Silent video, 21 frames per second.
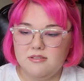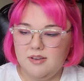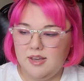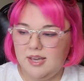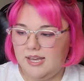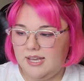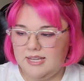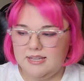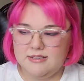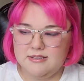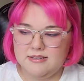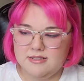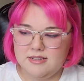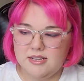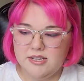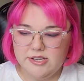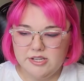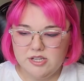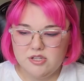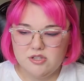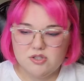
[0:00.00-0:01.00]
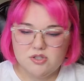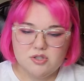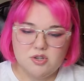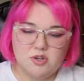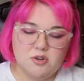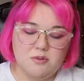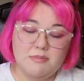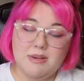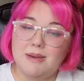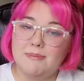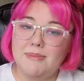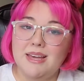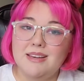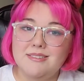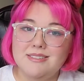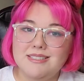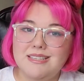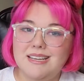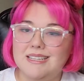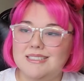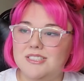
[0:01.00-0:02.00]
and so my
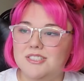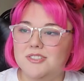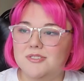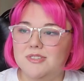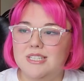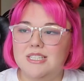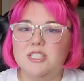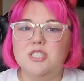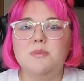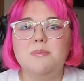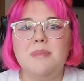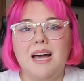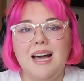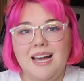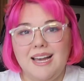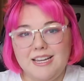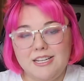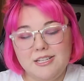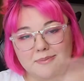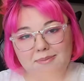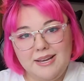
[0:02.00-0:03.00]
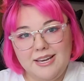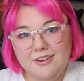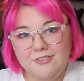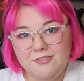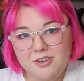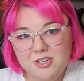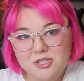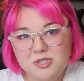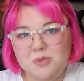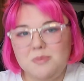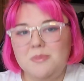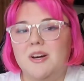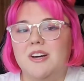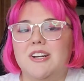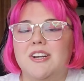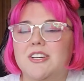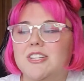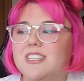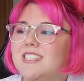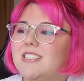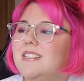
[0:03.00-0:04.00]
mouse has to reach behind my first
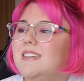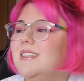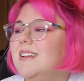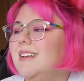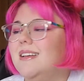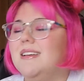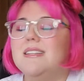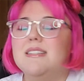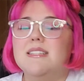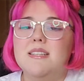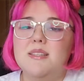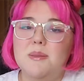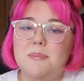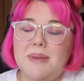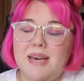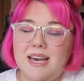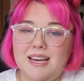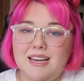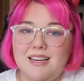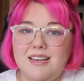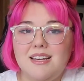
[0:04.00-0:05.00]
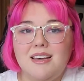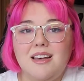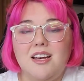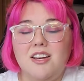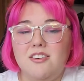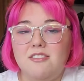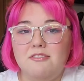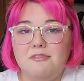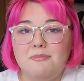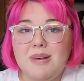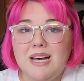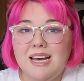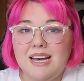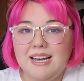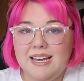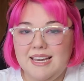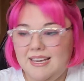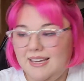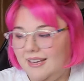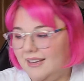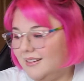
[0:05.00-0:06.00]
monitor to the back of
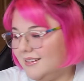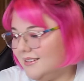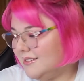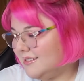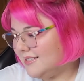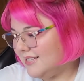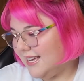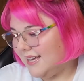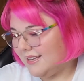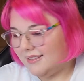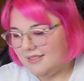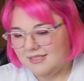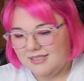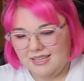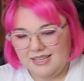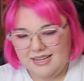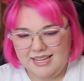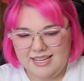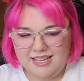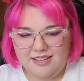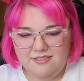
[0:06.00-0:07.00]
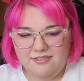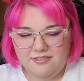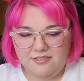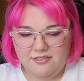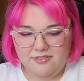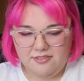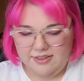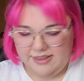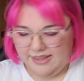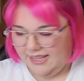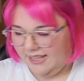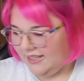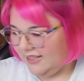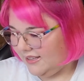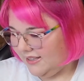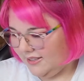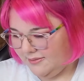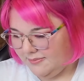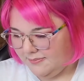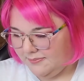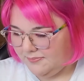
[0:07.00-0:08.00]
my desk. And I have like
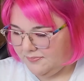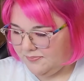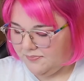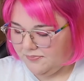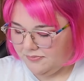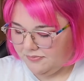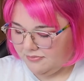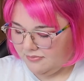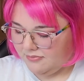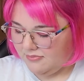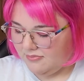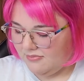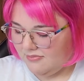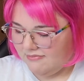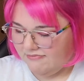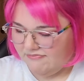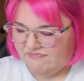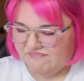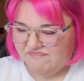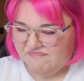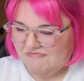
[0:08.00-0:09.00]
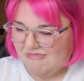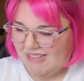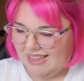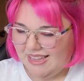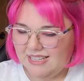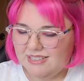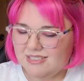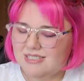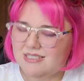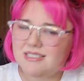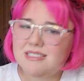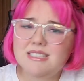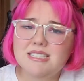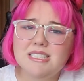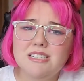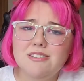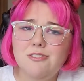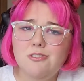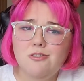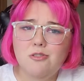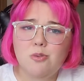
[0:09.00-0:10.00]
I think it's
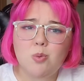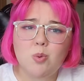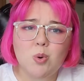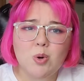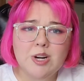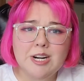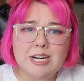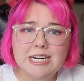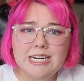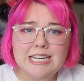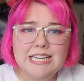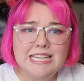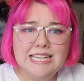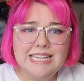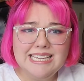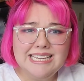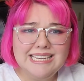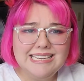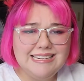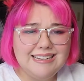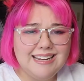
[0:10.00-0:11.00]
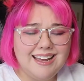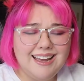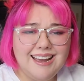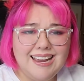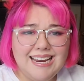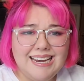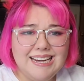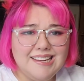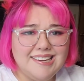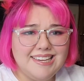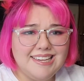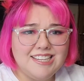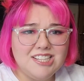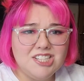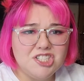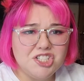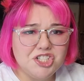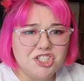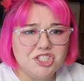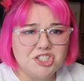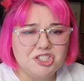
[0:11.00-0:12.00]

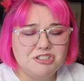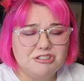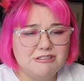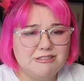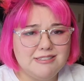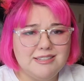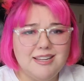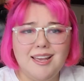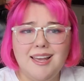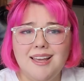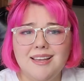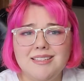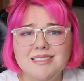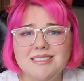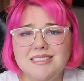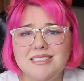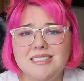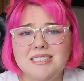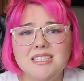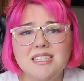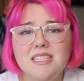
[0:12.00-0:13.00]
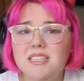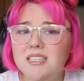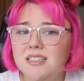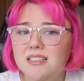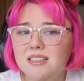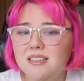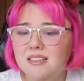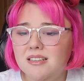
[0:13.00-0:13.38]
49-inch desk